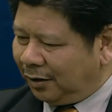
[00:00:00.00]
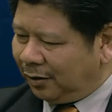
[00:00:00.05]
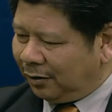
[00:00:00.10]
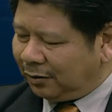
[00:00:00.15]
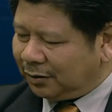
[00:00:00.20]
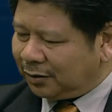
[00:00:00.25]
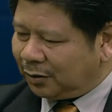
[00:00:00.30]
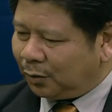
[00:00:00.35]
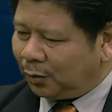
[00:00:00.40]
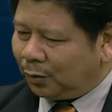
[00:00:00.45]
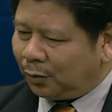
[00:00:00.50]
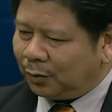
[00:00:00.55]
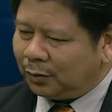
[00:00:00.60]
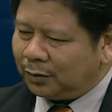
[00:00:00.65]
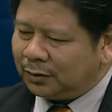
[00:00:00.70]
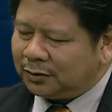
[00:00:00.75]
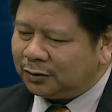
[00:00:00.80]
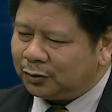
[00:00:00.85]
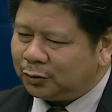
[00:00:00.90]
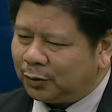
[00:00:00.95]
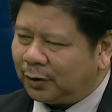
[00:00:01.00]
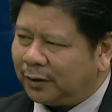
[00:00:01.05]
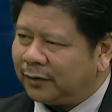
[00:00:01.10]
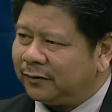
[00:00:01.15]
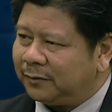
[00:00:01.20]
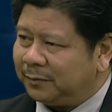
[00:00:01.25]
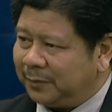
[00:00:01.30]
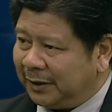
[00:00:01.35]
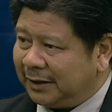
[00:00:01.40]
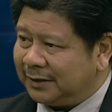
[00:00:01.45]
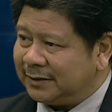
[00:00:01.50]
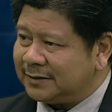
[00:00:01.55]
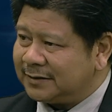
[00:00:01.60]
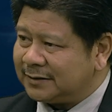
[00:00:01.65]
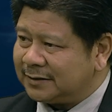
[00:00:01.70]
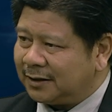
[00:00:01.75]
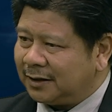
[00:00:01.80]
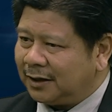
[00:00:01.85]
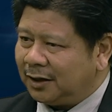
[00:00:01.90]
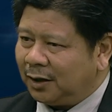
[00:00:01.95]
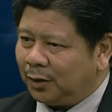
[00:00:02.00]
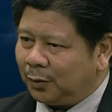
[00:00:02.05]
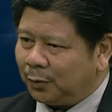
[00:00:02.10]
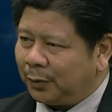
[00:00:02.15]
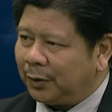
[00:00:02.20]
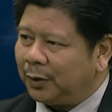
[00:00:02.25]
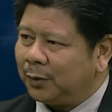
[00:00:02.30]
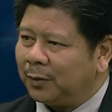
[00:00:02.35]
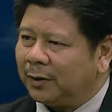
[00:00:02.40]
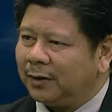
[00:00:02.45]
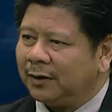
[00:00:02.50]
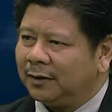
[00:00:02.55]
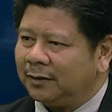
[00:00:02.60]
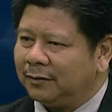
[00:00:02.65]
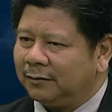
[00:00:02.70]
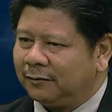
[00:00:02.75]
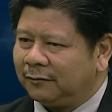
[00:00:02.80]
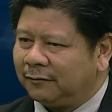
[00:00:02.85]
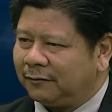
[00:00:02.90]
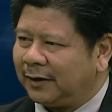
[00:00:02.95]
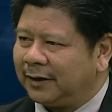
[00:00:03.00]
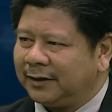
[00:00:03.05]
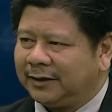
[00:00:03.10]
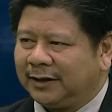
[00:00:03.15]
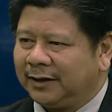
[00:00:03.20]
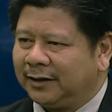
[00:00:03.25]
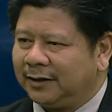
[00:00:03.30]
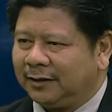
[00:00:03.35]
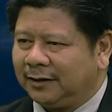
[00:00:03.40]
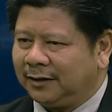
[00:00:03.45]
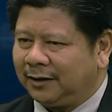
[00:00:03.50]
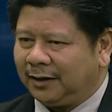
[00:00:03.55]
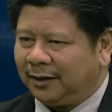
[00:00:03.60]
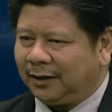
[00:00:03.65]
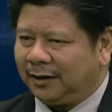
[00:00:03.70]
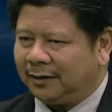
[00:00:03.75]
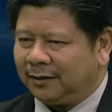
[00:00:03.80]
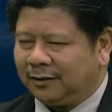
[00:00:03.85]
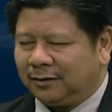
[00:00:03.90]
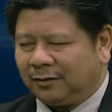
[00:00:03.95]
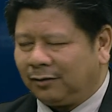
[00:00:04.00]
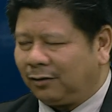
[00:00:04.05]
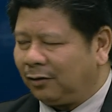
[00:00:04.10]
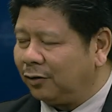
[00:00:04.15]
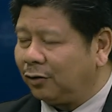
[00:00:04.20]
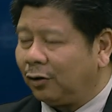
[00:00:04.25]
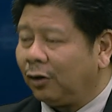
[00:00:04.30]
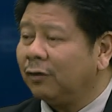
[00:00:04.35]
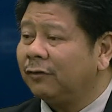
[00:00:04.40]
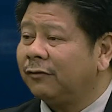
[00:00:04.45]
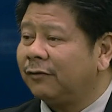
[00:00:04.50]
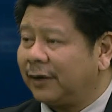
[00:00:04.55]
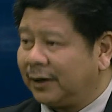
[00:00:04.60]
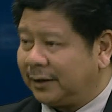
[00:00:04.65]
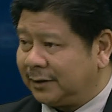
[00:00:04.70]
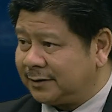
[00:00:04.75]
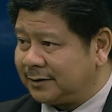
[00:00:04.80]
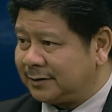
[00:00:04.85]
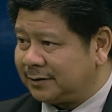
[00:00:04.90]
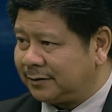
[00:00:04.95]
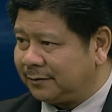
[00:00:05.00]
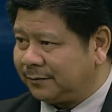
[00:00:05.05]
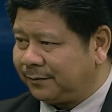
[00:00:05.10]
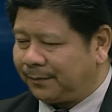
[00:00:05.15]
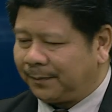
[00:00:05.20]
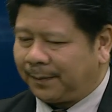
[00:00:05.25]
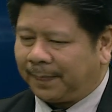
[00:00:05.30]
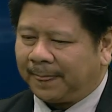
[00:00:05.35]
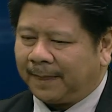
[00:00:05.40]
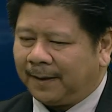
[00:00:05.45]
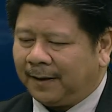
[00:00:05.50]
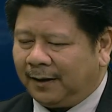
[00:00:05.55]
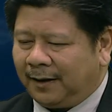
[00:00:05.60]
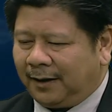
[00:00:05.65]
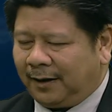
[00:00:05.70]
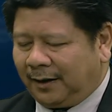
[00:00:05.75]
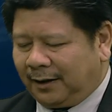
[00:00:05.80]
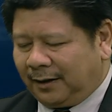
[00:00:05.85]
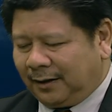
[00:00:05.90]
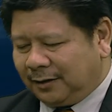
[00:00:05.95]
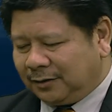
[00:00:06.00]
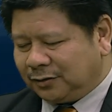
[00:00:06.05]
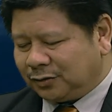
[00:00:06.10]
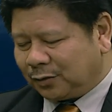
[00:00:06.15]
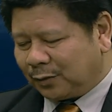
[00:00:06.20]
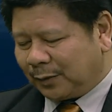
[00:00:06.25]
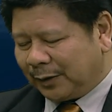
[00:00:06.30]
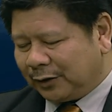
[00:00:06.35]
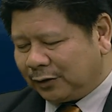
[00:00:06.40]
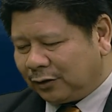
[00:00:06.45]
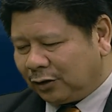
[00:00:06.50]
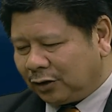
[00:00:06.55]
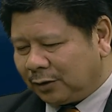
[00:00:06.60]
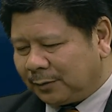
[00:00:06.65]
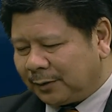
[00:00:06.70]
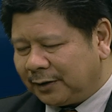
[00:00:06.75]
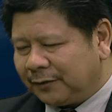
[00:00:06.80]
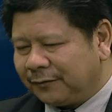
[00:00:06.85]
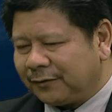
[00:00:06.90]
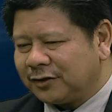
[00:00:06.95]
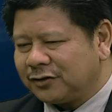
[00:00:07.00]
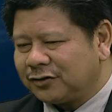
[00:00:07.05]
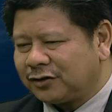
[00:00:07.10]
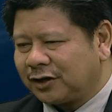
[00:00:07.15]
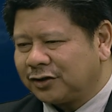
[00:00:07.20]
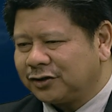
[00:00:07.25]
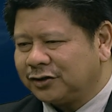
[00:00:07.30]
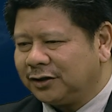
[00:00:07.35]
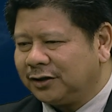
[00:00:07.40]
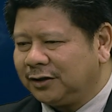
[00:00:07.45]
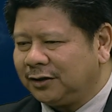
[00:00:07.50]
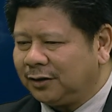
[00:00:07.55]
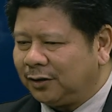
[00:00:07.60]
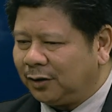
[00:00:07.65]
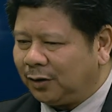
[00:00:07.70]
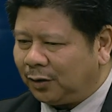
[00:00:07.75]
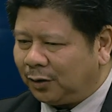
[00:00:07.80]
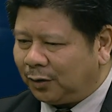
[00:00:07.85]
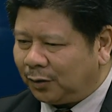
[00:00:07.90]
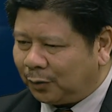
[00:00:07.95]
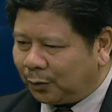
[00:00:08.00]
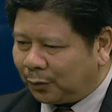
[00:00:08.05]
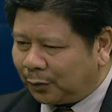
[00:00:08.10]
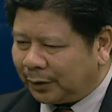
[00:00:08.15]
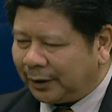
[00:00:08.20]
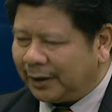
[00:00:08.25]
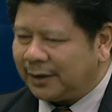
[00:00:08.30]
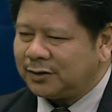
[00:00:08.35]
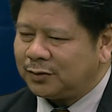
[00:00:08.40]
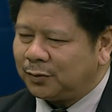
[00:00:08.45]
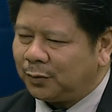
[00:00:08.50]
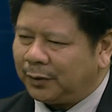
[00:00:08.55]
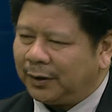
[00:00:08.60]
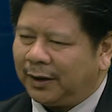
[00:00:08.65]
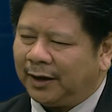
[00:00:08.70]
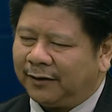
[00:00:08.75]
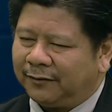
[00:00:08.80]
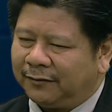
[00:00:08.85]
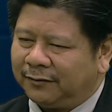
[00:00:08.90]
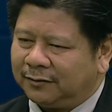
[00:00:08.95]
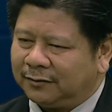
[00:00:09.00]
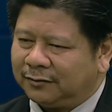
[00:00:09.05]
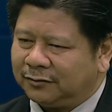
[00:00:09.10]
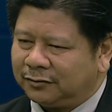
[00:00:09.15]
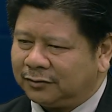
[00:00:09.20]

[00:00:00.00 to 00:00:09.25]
along the whole 12 months, we were fighting on all fronts. So when you talk about infrastructure, yes, we have